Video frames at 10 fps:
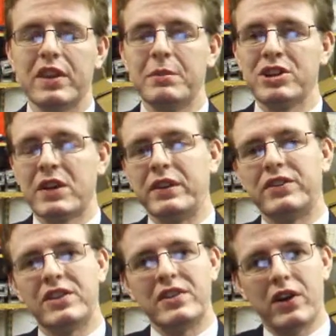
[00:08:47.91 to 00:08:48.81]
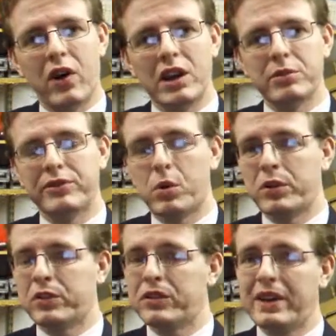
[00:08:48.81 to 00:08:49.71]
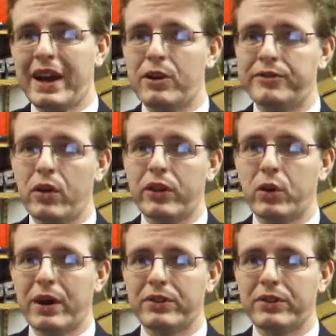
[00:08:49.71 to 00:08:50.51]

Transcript: They mentioned having seen the island before, so I don't know how far they got out